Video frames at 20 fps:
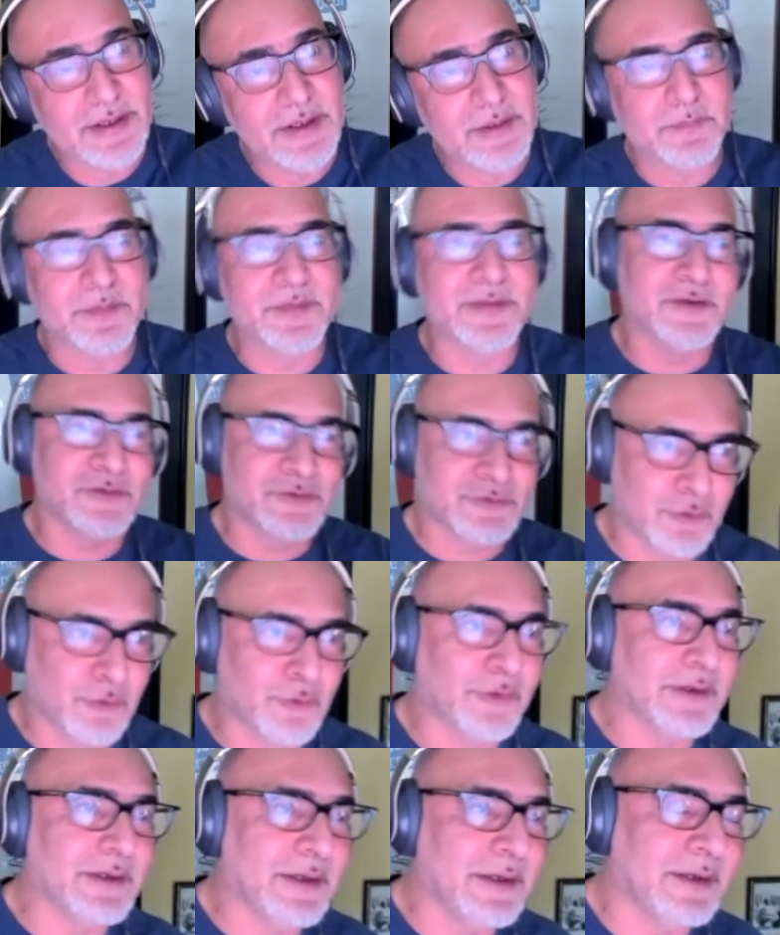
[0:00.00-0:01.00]
but they're
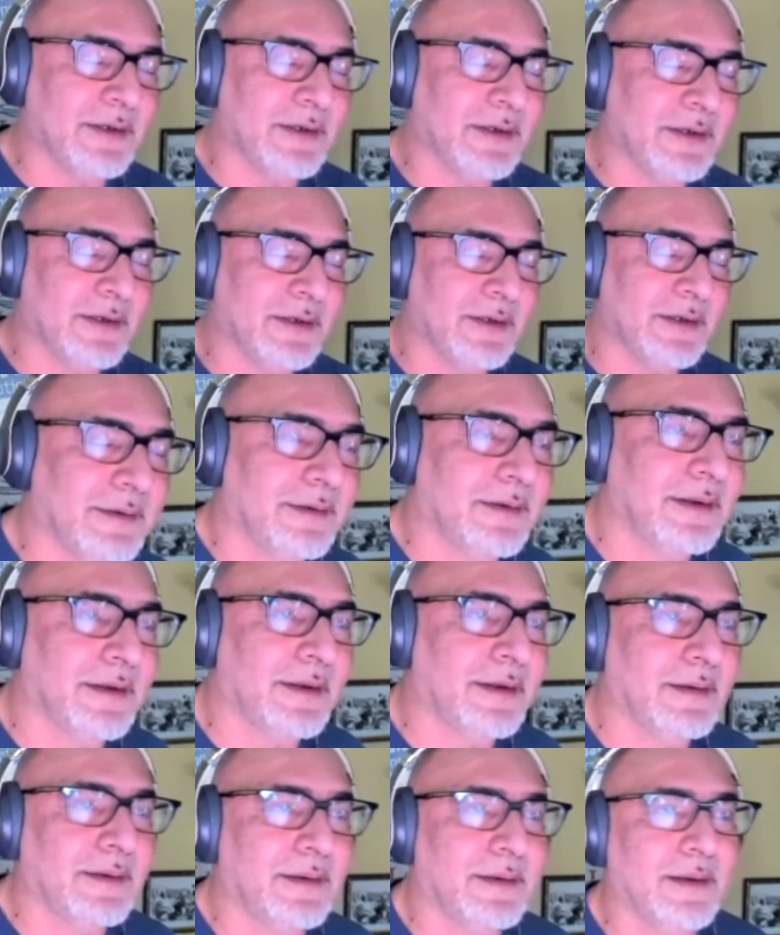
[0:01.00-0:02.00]
stored in
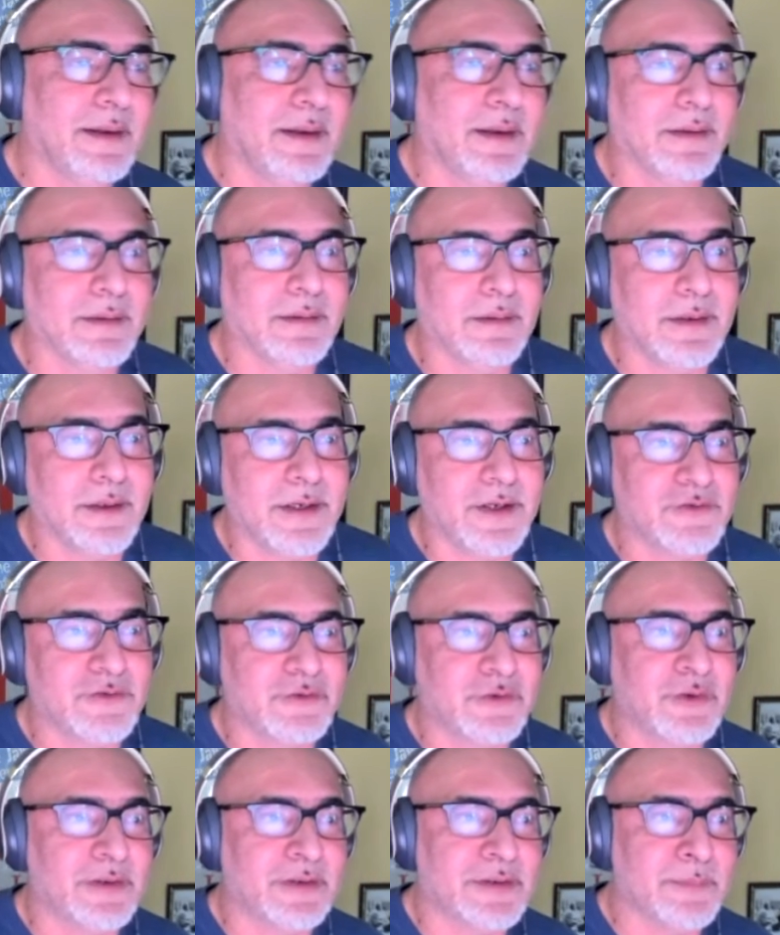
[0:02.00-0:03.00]
an
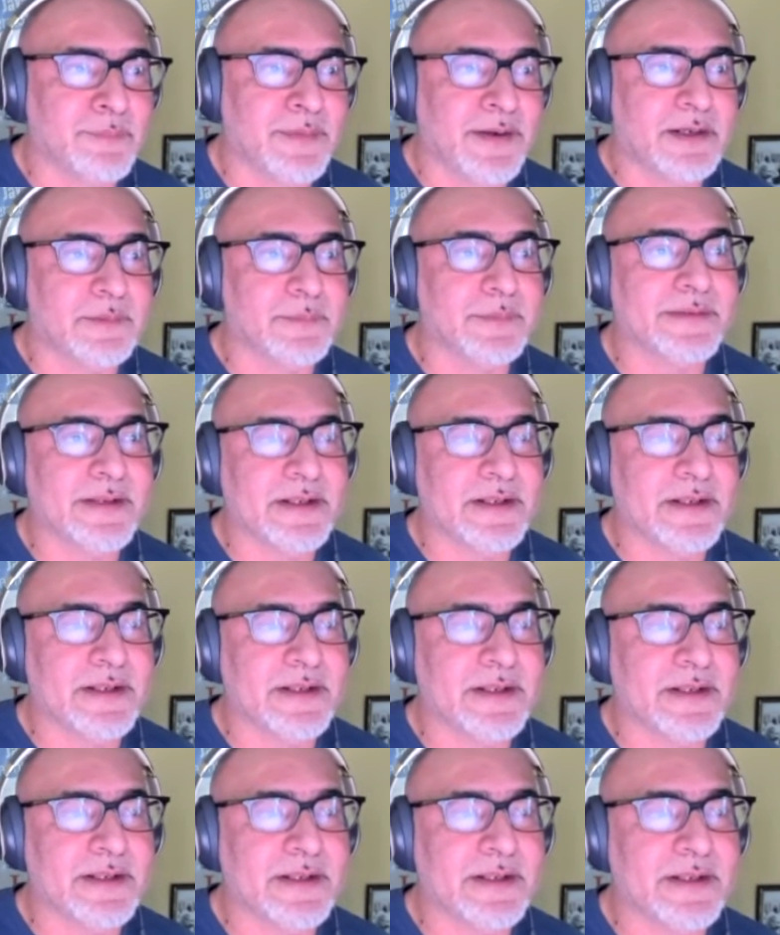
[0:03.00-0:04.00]
SQL compatible
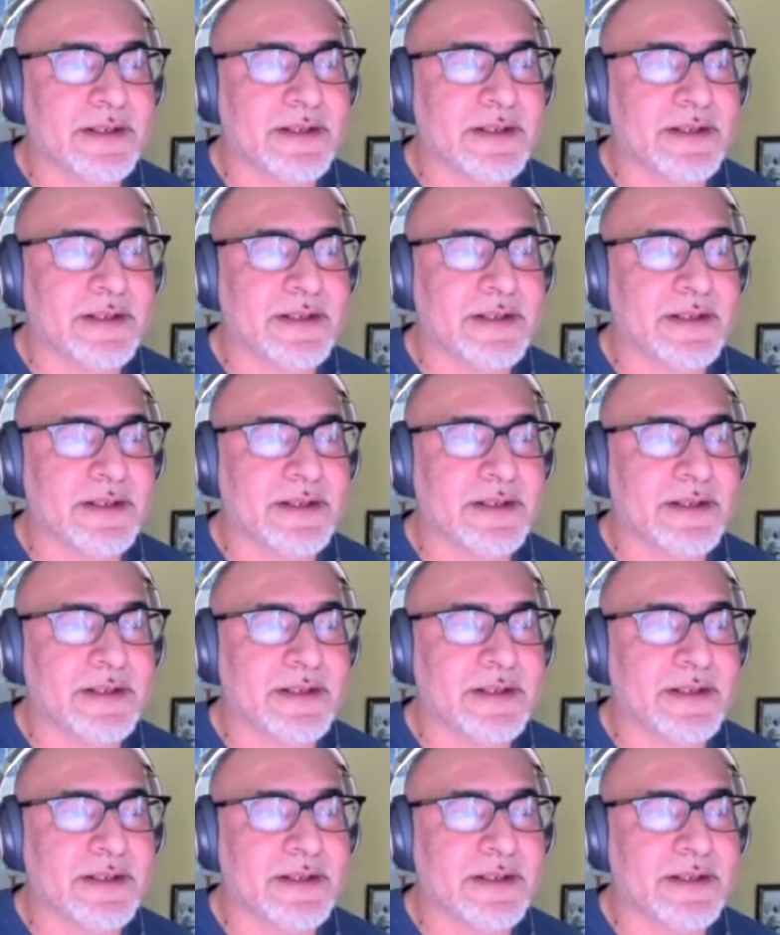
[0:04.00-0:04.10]
database.